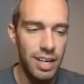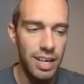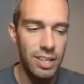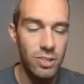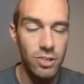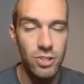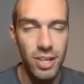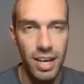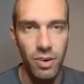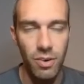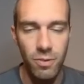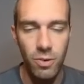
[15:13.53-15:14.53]
and your
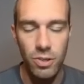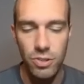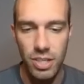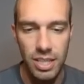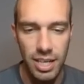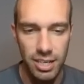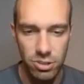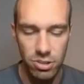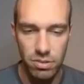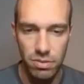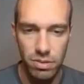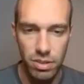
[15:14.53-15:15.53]
shadow, of course, you get that
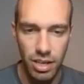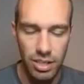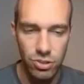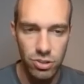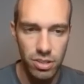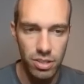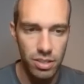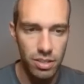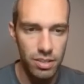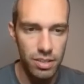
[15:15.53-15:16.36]
extra